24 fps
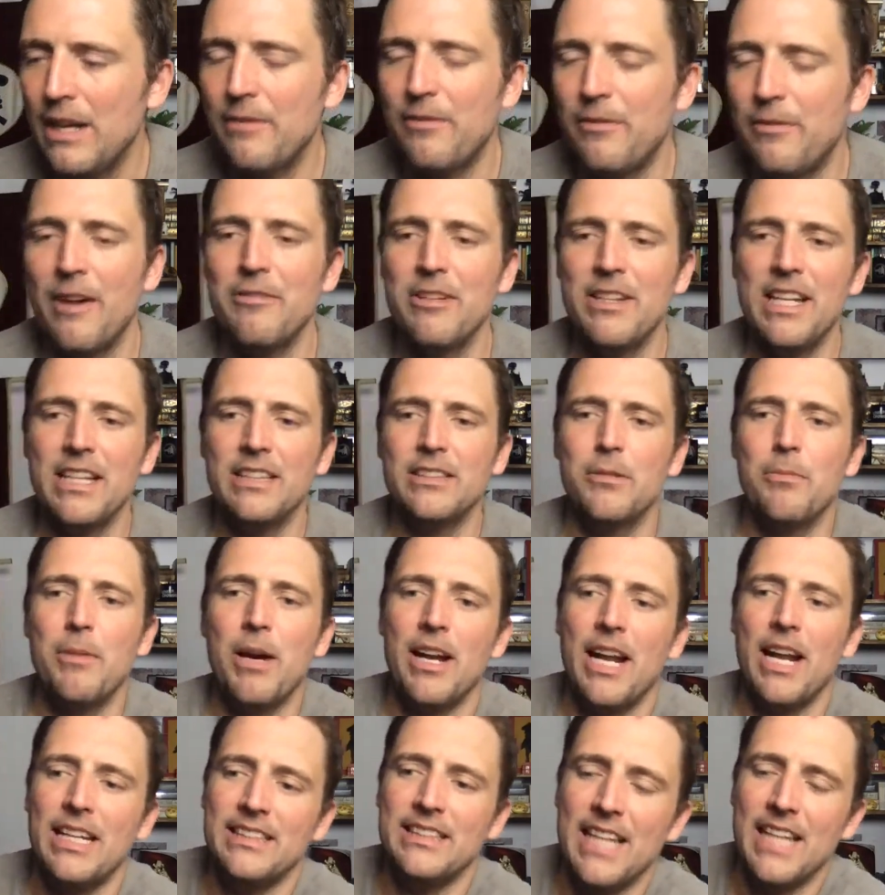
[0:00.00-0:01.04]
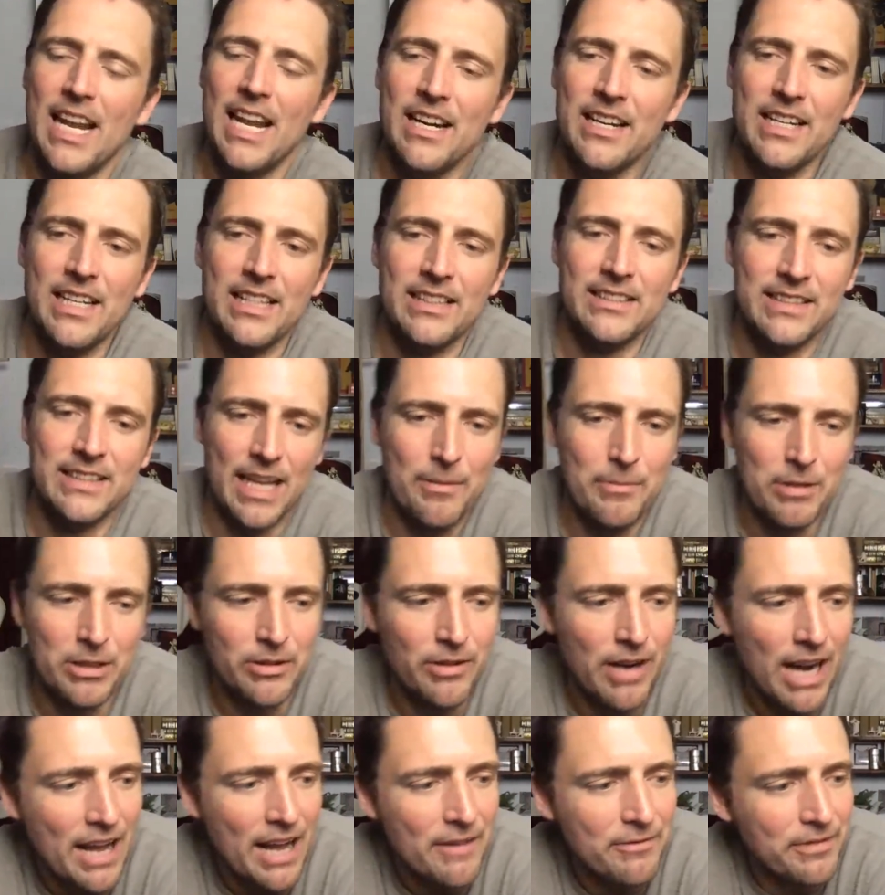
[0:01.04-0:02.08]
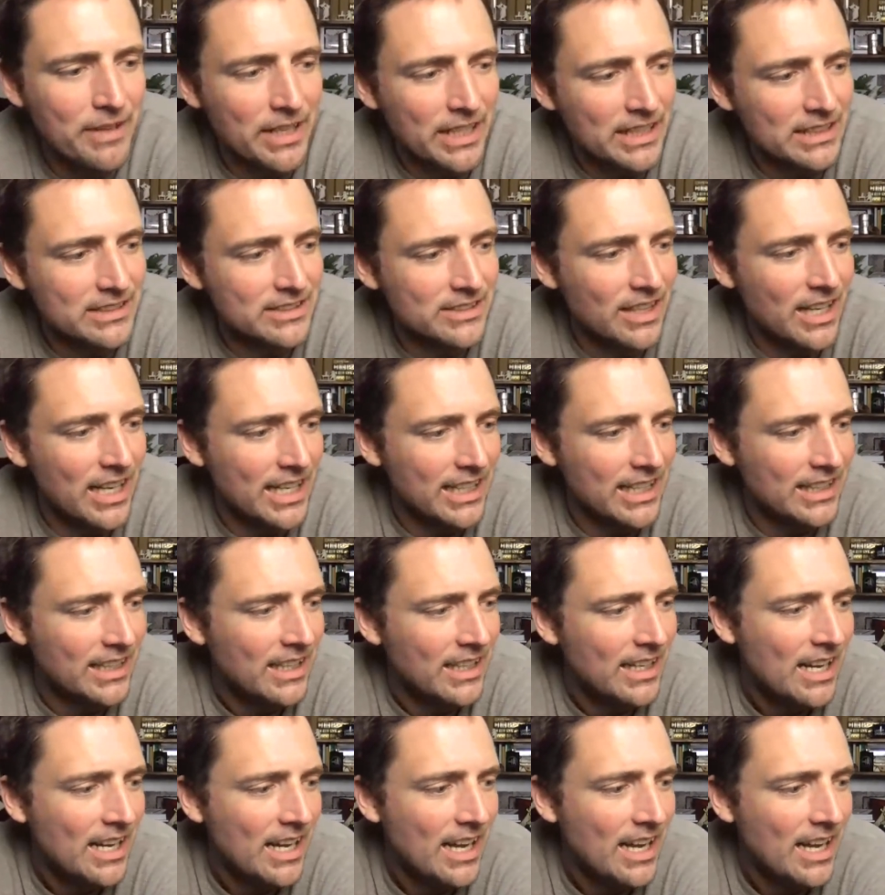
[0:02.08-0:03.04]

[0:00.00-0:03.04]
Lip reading: everything's about identity and demographic, it's like,